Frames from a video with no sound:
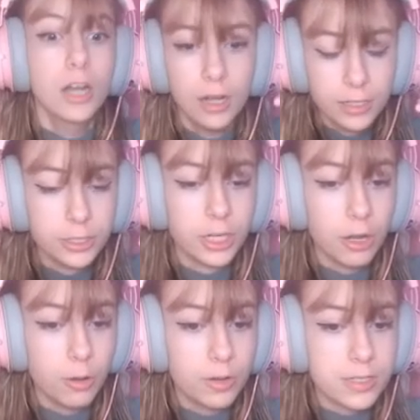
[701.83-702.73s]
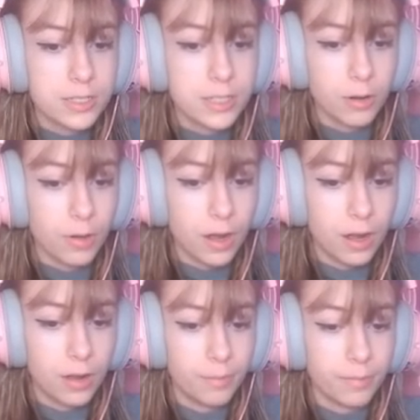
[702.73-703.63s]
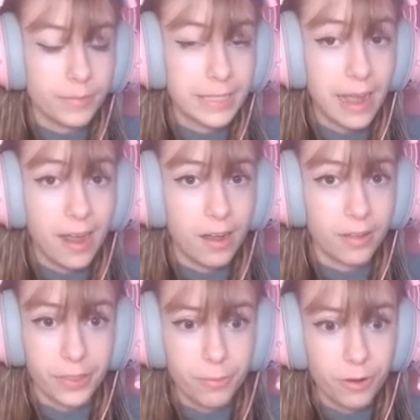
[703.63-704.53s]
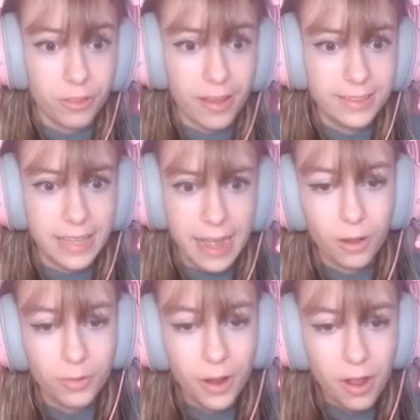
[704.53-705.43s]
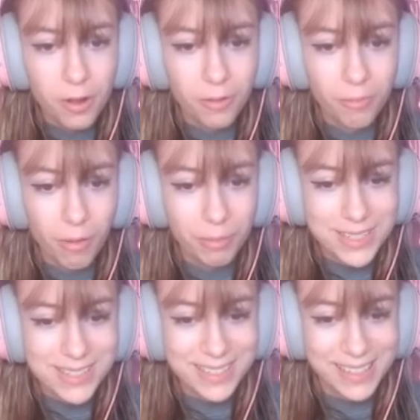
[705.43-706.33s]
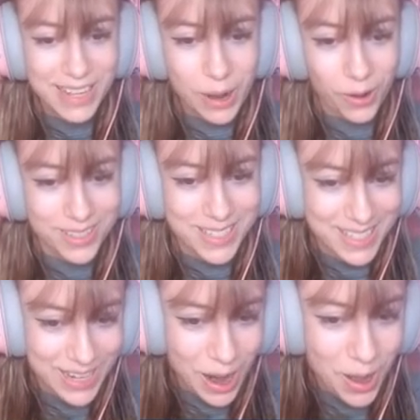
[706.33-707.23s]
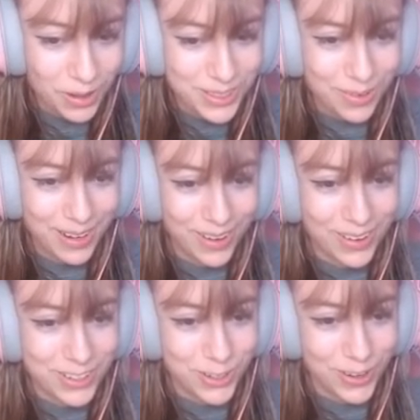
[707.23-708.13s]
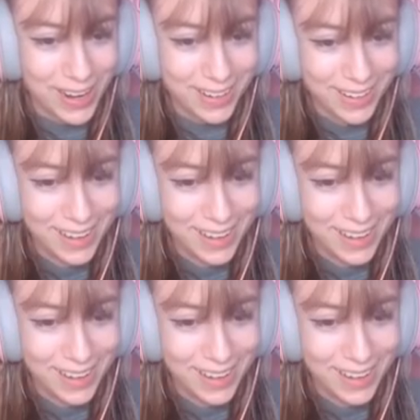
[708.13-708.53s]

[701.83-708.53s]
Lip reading: you know, so, yeah, they were like that. Oh, my bestie Kiara's still doing her trick.